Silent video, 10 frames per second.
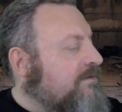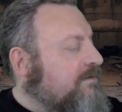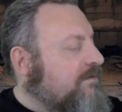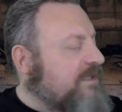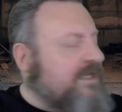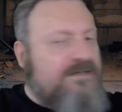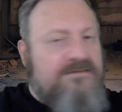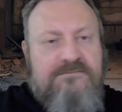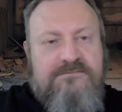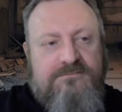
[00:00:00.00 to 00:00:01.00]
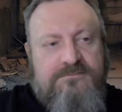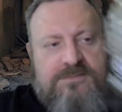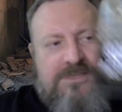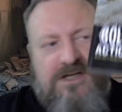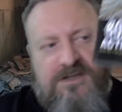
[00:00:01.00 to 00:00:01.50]
Again,
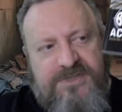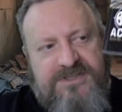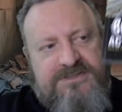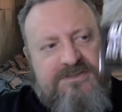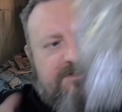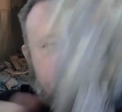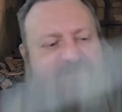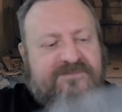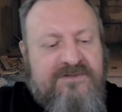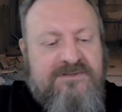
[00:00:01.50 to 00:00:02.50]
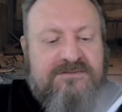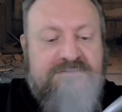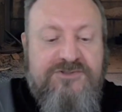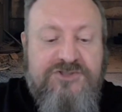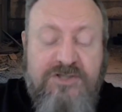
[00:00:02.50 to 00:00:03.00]
Armies of
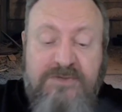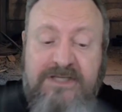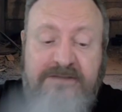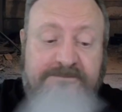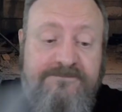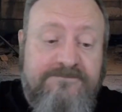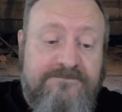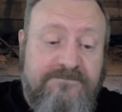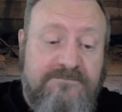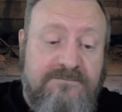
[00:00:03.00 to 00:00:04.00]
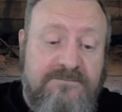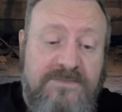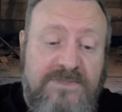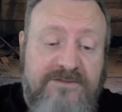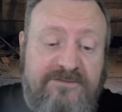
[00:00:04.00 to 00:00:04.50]
Germany,
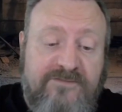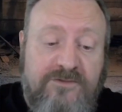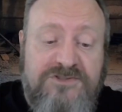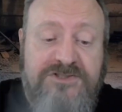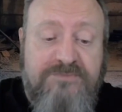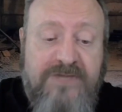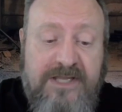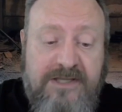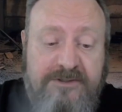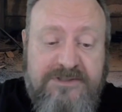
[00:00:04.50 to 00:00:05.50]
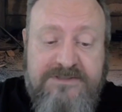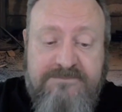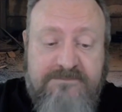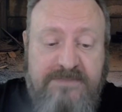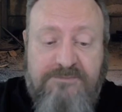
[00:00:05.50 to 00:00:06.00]
Fallschirmjägers,
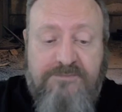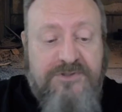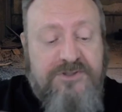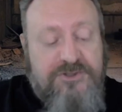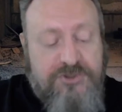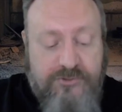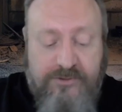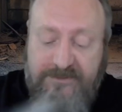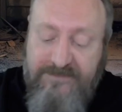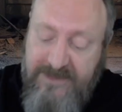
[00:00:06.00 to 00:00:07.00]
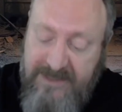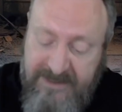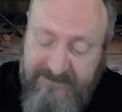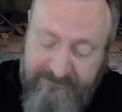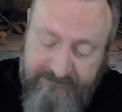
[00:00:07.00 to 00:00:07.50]
I'm pretty sure they
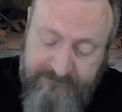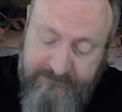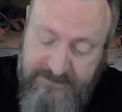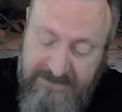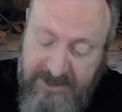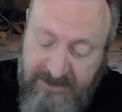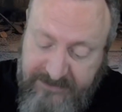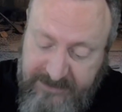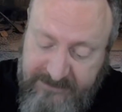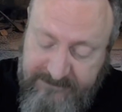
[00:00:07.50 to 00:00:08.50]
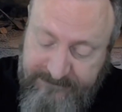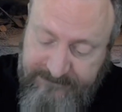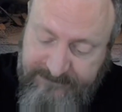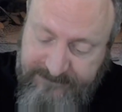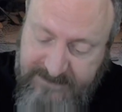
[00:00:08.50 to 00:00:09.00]
have nothing
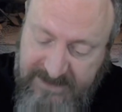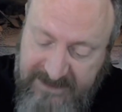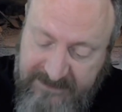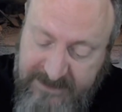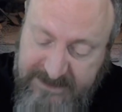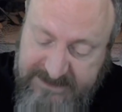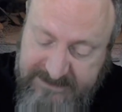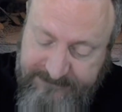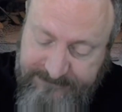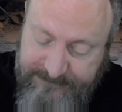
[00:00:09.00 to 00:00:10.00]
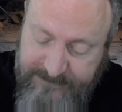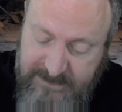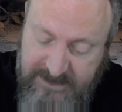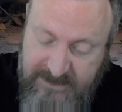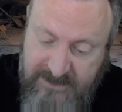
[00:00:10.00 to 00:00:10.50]
like this.
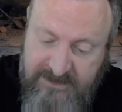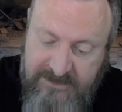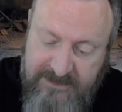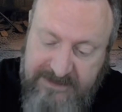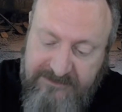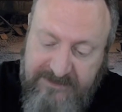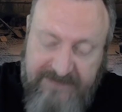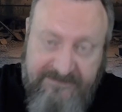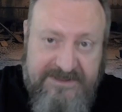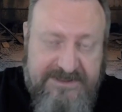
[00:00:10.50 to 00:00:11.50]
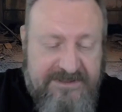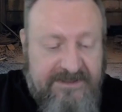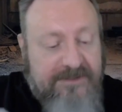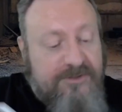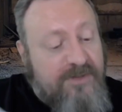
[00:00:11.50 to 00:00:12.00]
They don't have this
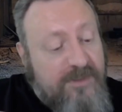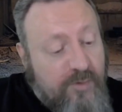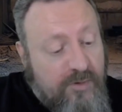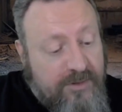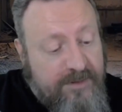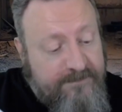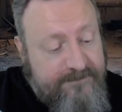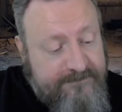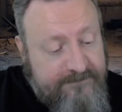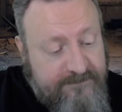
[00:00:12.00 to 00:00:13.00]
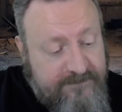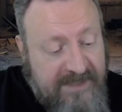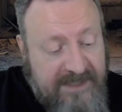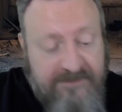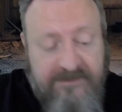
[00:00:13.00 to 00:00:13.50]
in early war.
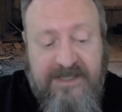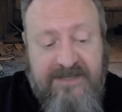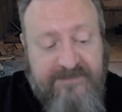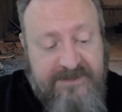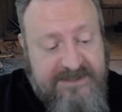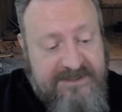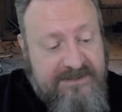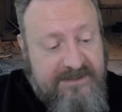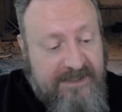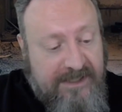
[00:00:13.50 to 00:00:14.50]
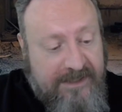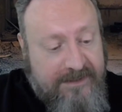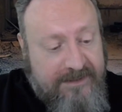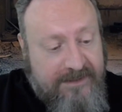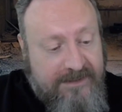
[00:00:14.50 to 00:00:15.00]
They don't have this
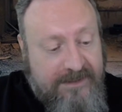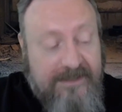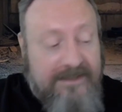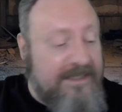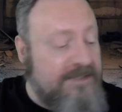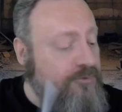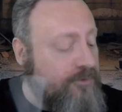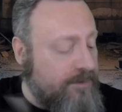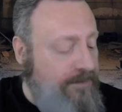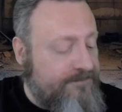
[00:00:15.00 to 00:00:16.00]
in late war.